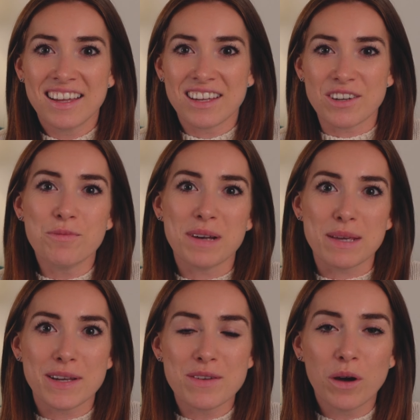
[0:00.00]

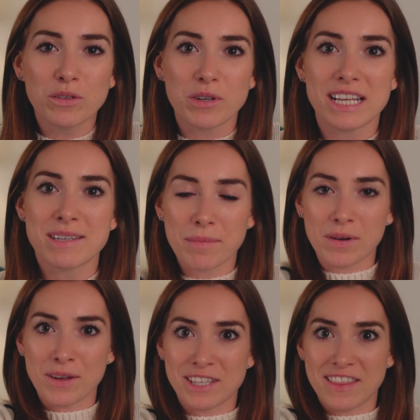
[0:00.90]
Normally, when you hold an item up
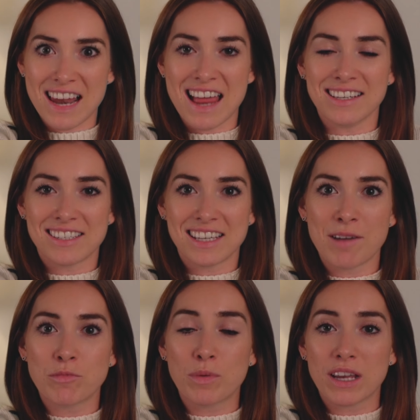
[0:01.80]
close to the lens, the
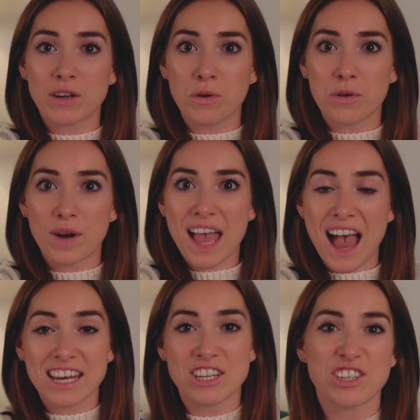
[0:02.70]
camera will ignore it
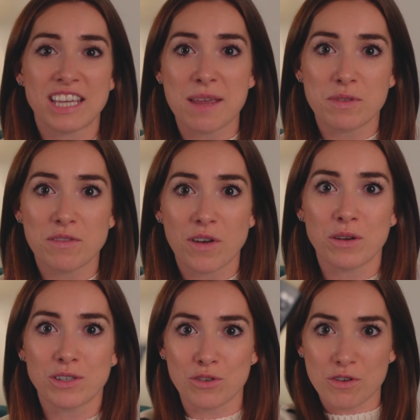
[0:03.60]
and it just keeps the
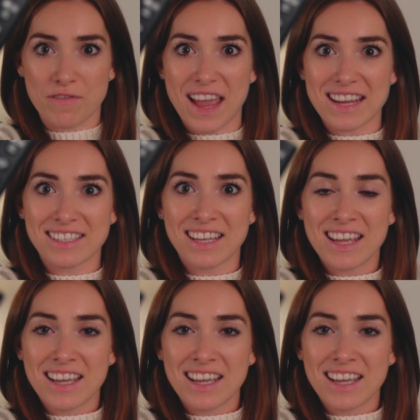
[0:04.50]
focus on your face.